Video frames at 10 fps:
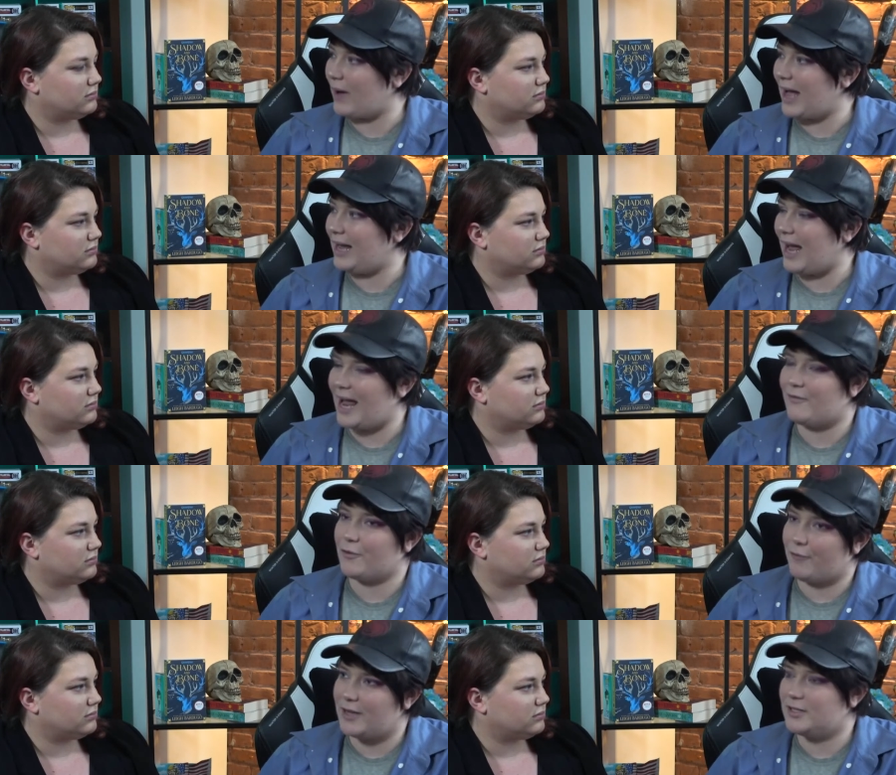Speaker 1: I, I have
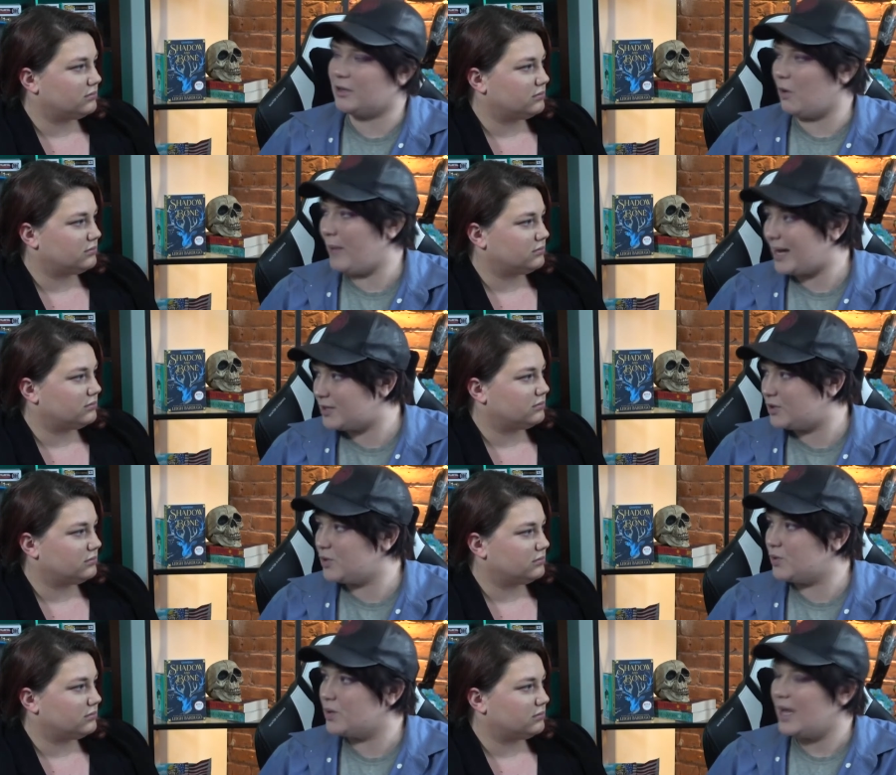a friend to go back
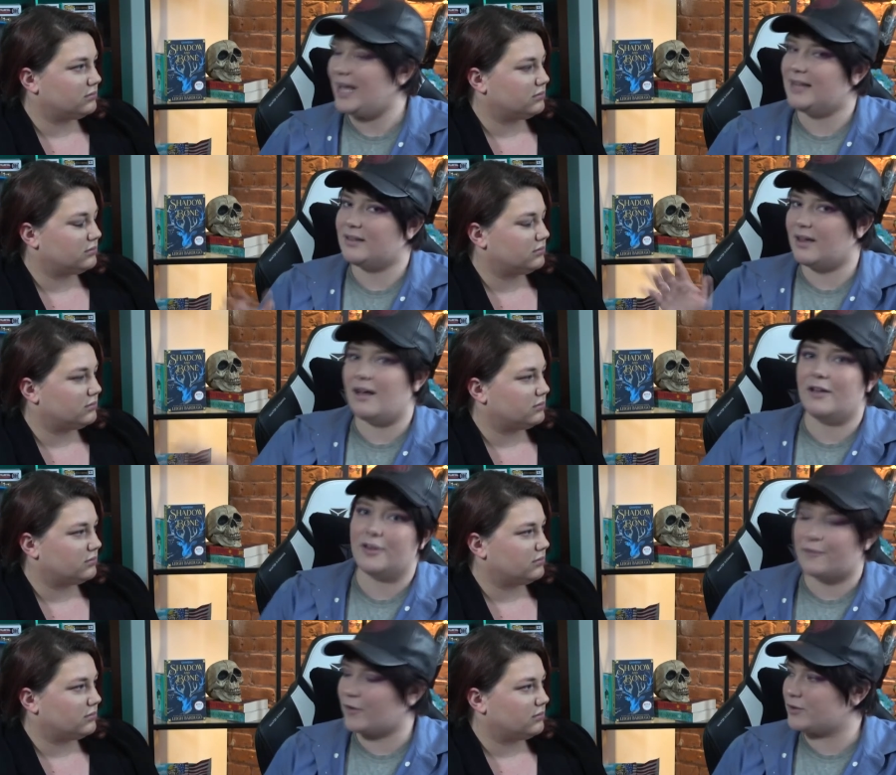to in the,
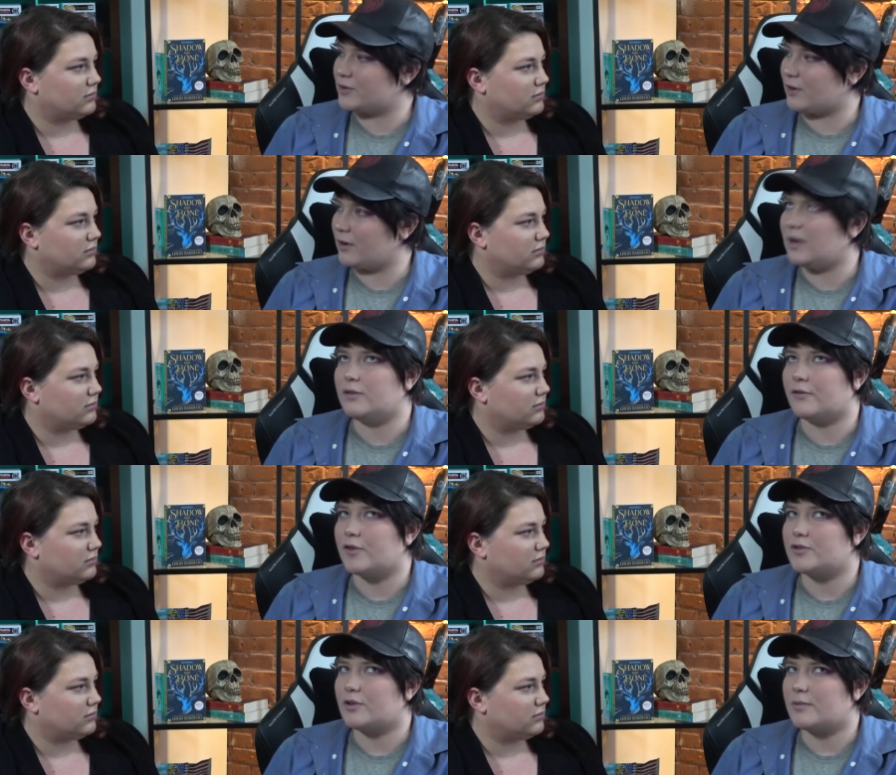the first star, in the
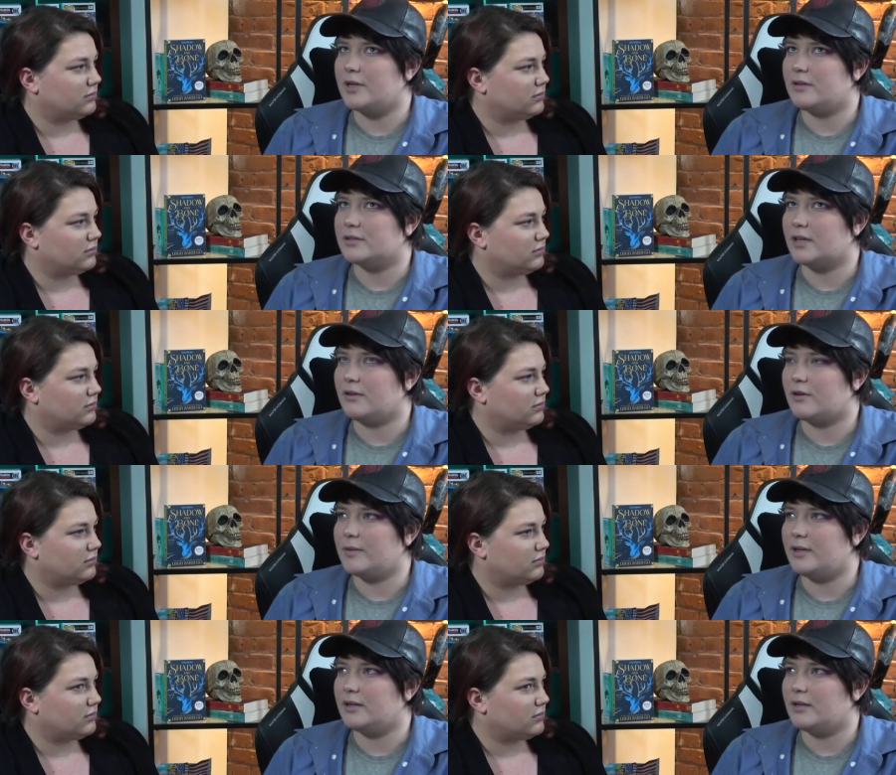first army, second
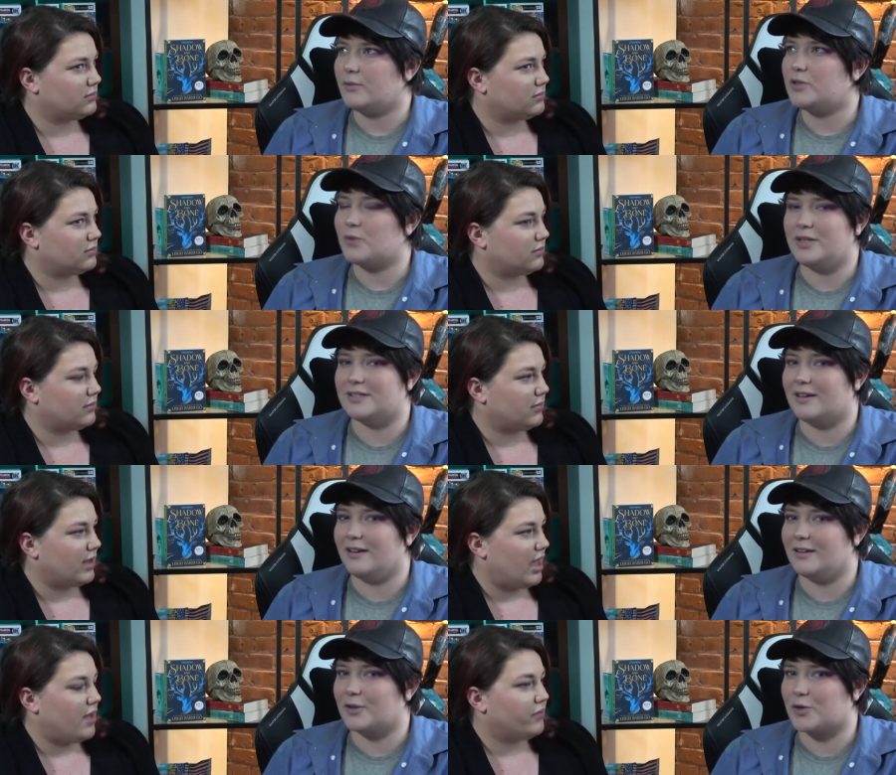army, which one is
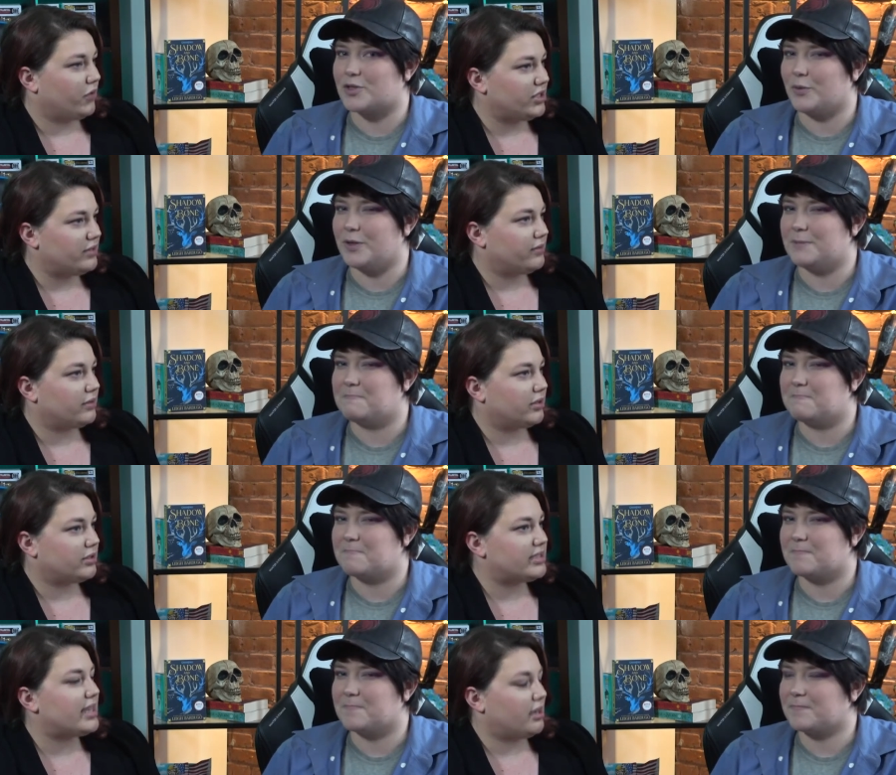the, the
Speaker 2: Grisha one?
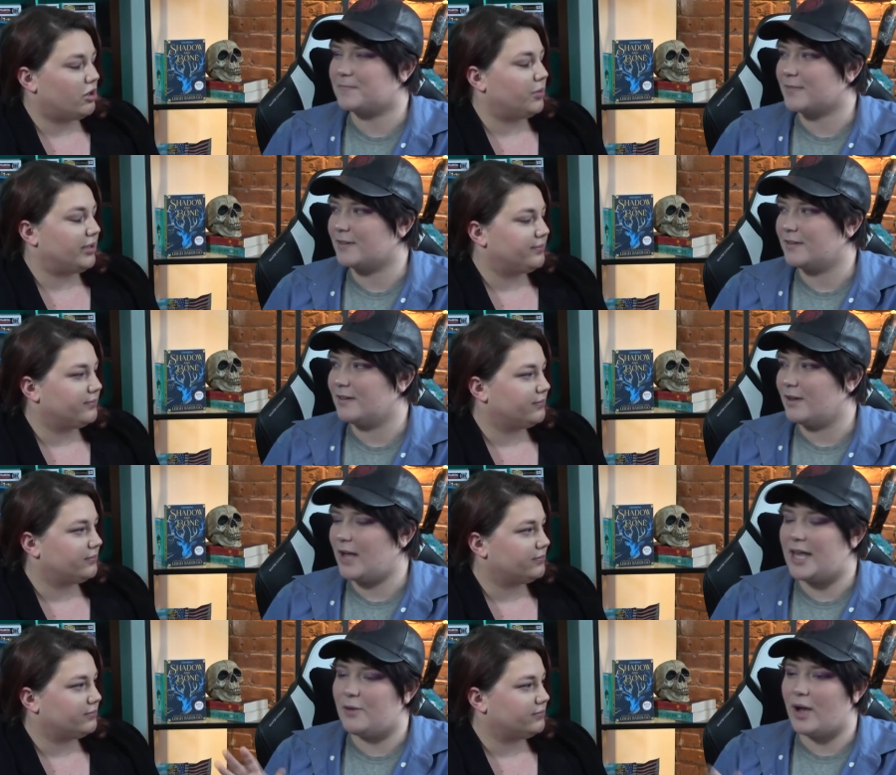Second army.
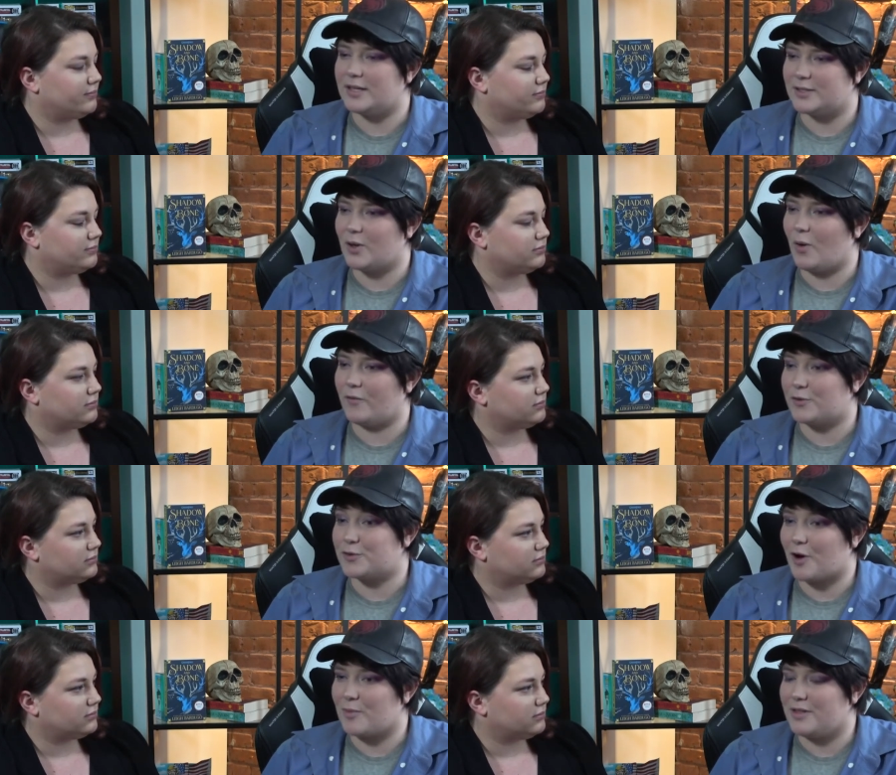
Speaker 1: Anyway, so
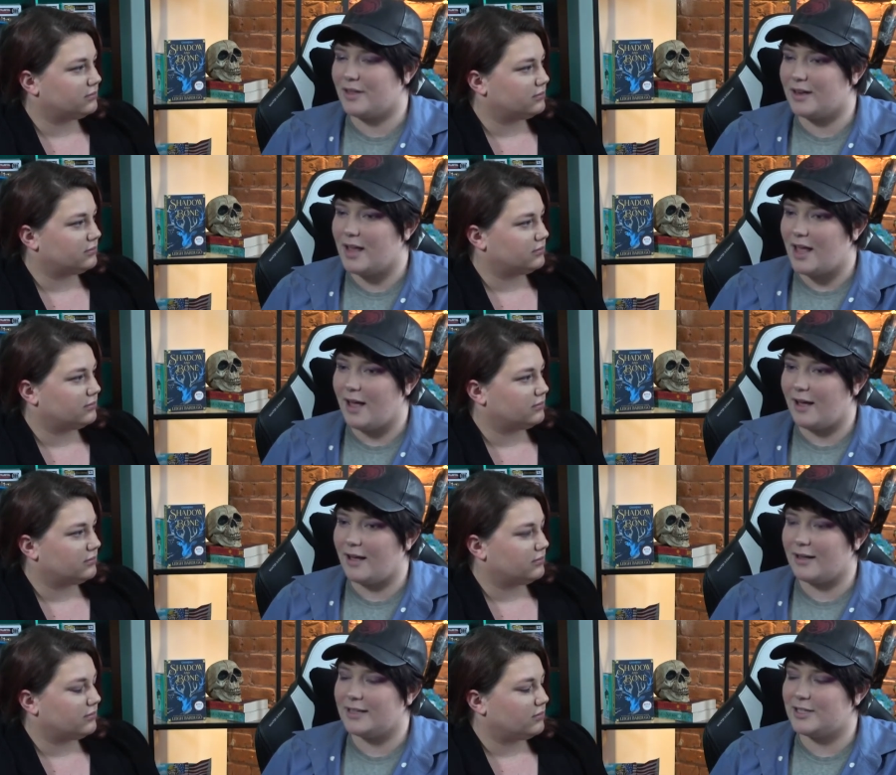first army then.
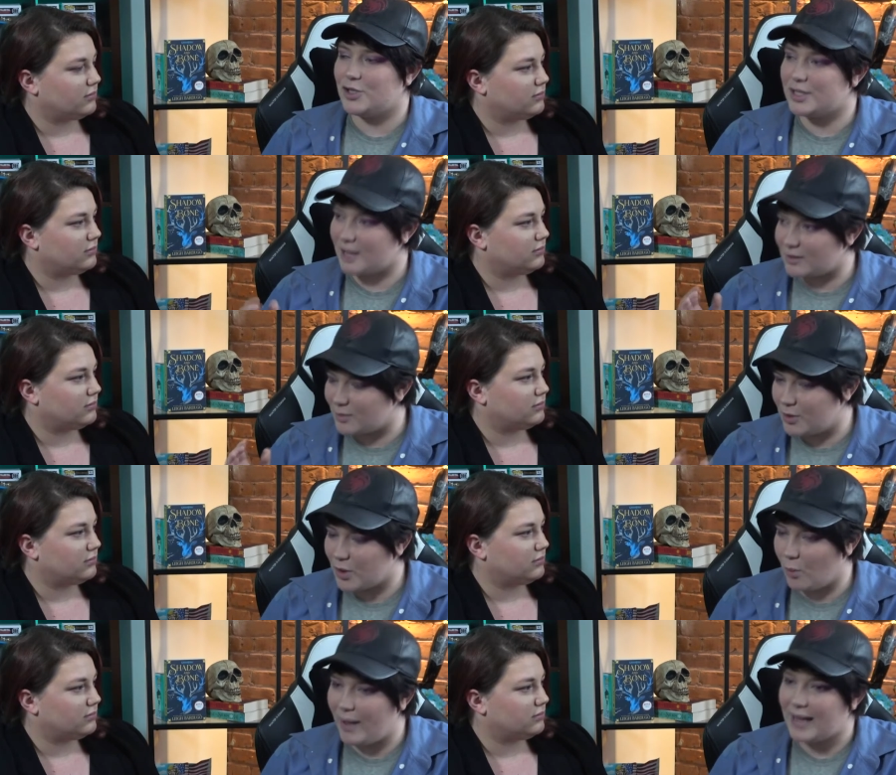Uh, she's got someone
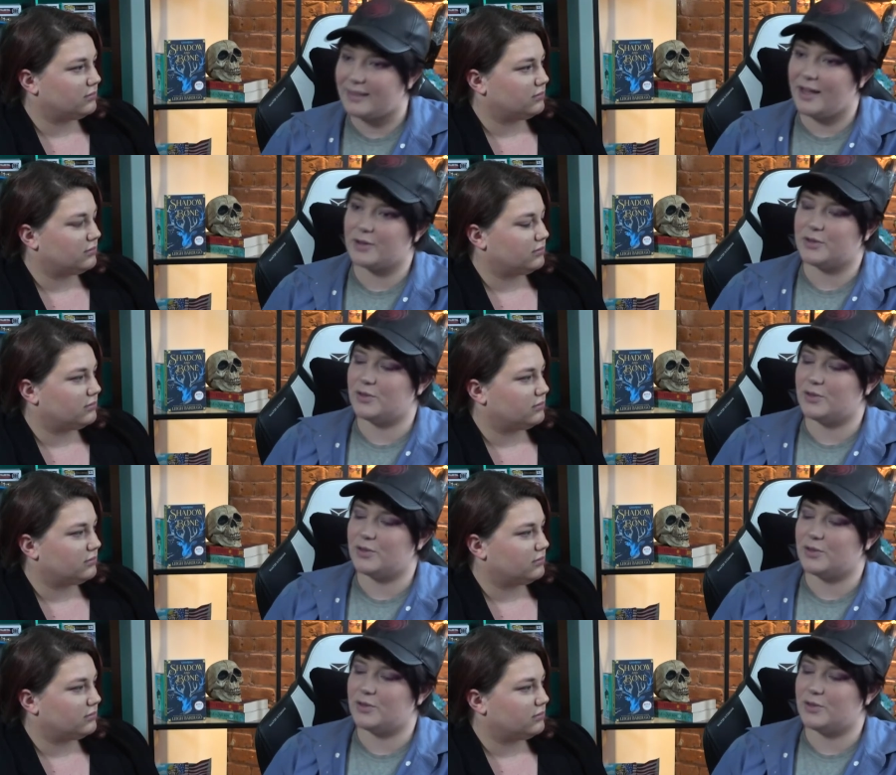to go back there